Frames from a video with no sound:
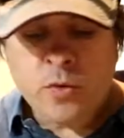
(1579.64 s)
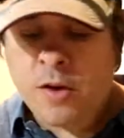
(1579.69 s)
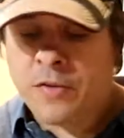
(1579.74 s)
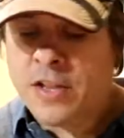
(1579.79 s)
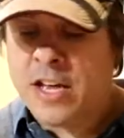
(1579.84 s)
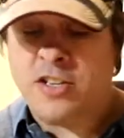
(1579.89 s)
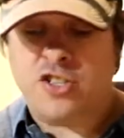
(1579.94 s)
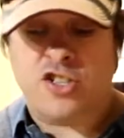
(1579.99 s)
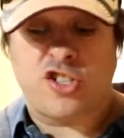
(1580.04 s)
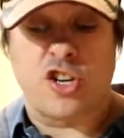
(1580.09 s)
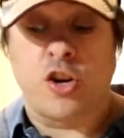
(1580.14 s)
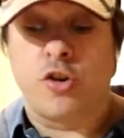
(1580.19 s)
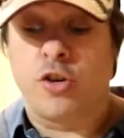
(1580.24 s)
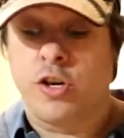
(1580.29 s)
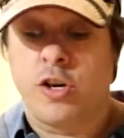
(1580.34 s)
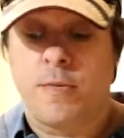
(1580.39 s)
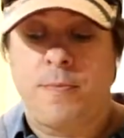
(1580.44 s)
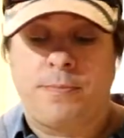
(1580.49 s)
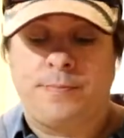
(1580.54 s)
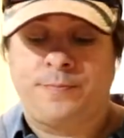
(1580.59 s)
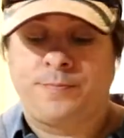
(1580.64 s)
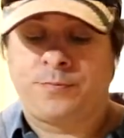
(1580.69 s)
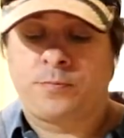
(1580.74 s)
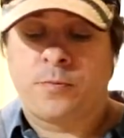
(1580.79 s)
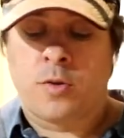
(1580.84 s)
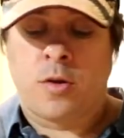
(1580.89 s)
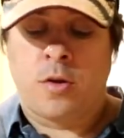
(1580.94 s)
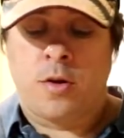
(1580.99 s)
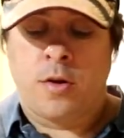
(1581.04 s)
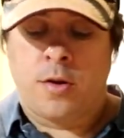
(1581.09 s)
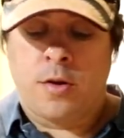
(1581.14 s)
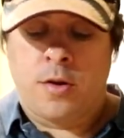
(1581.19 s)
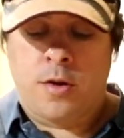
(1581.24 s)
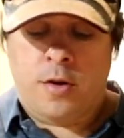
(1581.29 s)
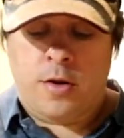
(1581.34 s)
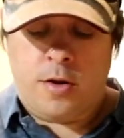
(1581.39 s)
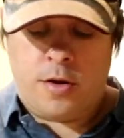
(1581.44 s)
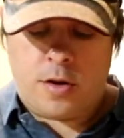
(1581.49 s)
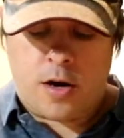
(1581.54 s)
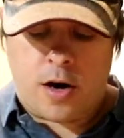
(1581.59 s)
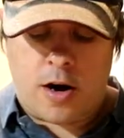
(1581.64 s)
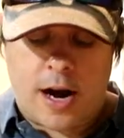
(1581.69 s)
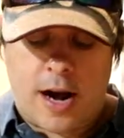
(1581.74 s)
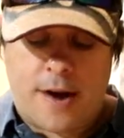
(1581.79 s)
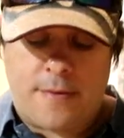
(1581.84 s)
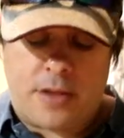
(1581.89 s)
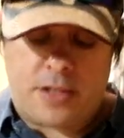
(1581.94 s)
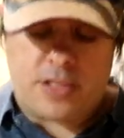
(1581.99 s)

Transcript: That is so good. All right, now